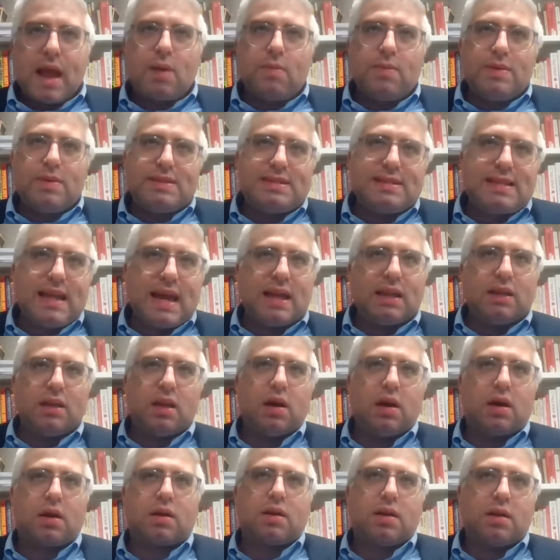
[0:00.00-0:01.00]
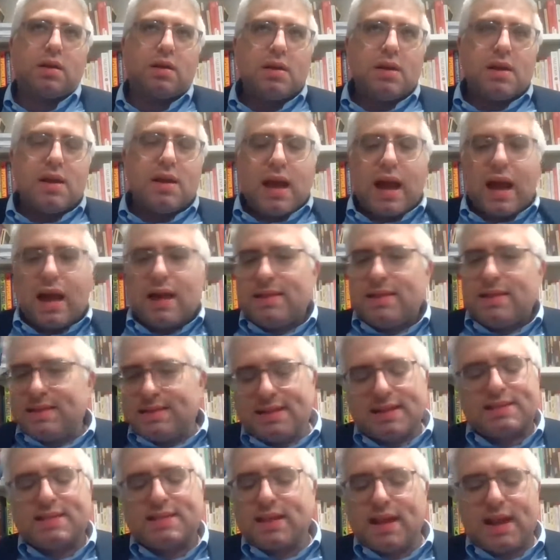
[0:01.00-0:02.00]
And we say, look,
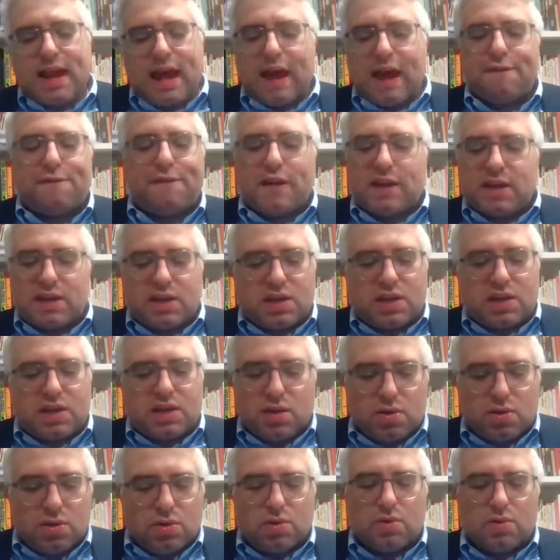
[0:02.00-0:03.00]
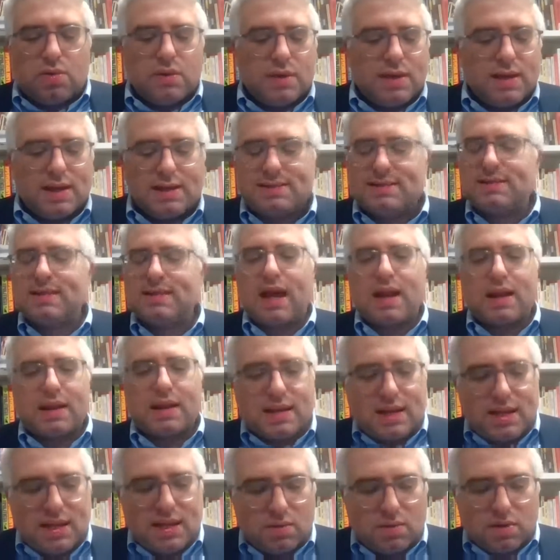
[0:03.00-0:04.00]
this isn't an FAQ, it's not
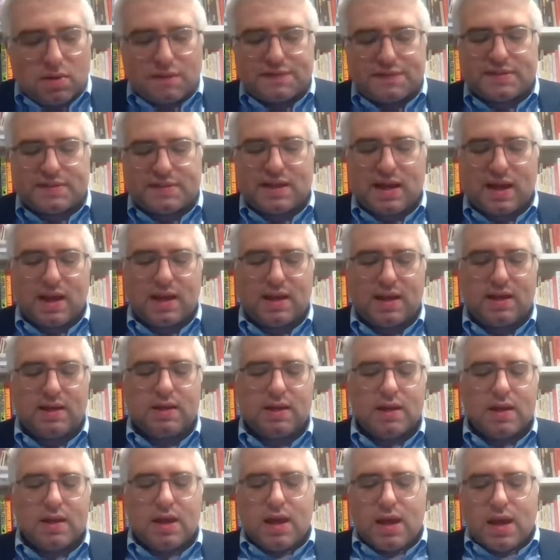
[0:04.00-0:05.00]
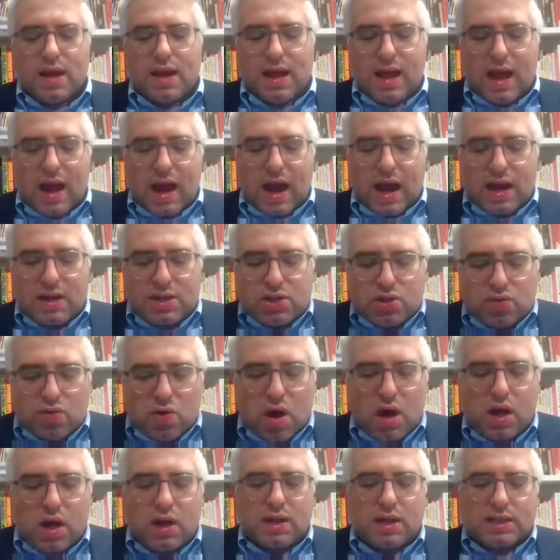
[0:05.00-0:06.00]
a of site. I
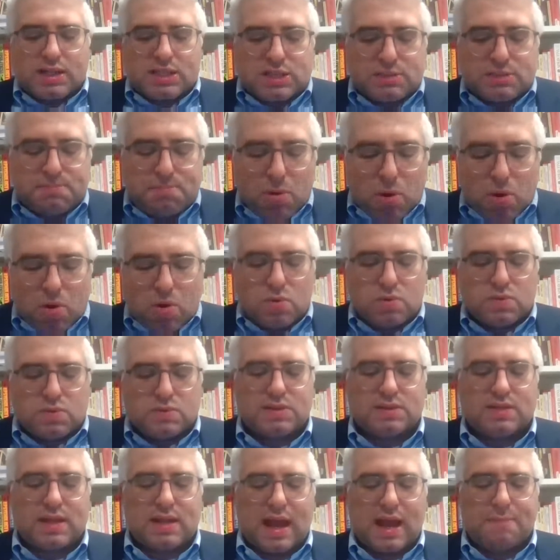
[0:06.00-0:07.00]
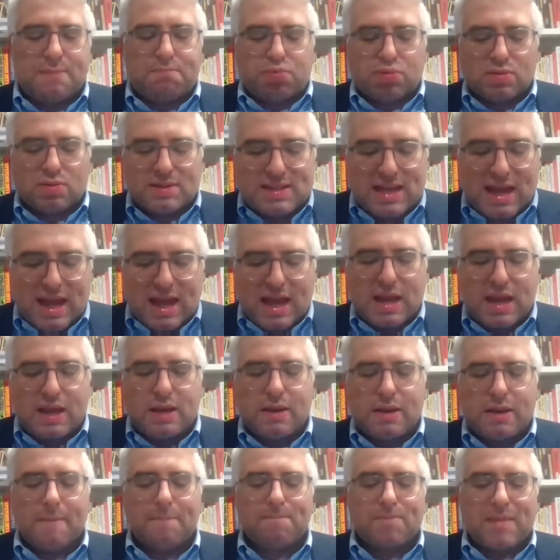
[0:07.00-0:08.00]
try to expose and present
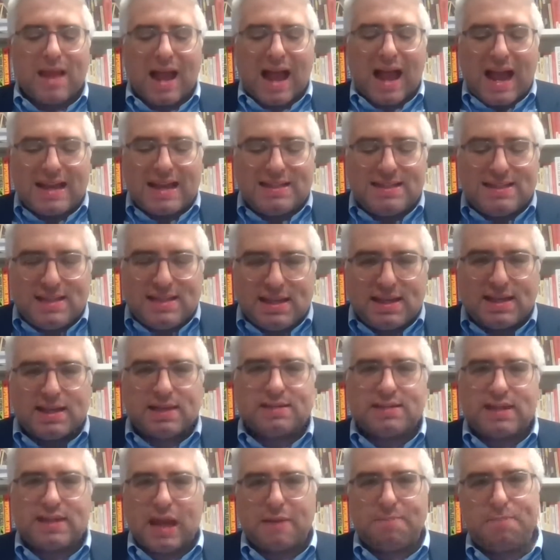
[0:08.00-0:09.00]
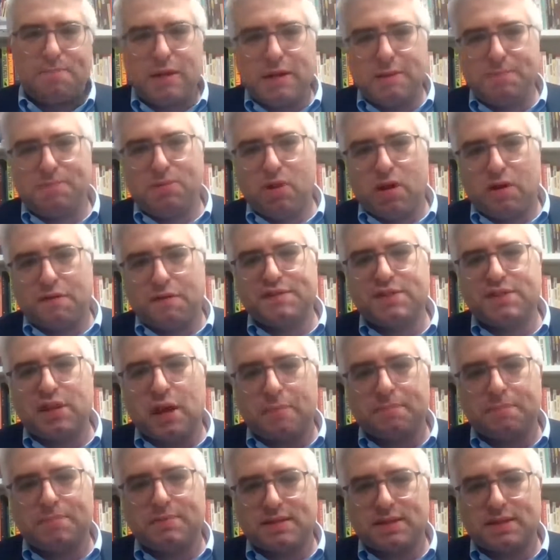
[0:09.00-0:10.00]
ideas and people of
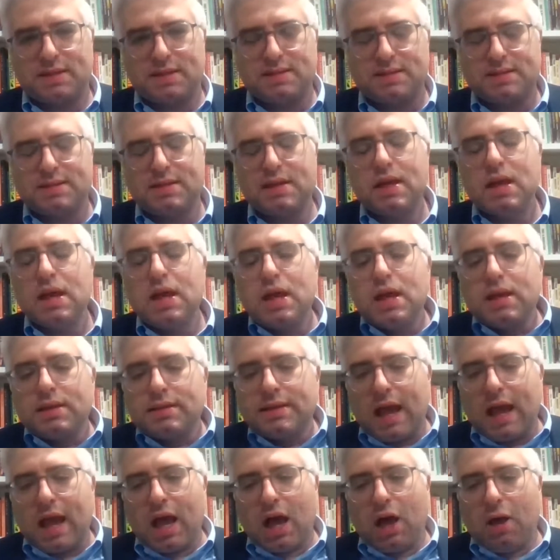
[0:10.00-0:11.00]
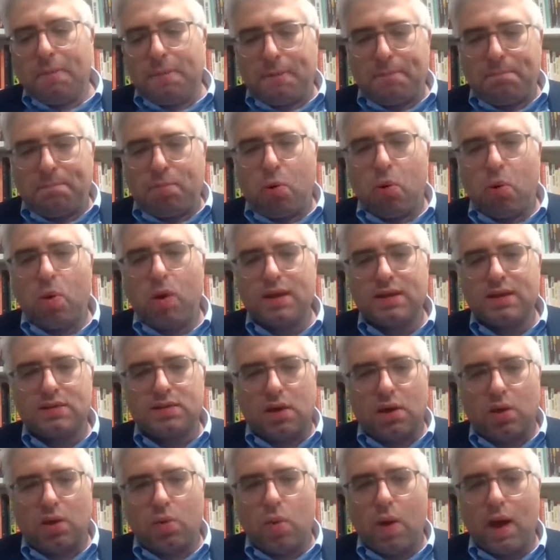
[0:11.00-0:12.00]
substance to help point
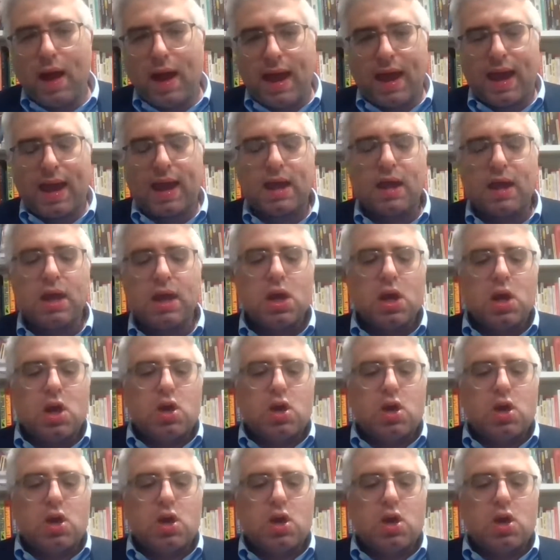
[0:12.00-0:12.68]
a way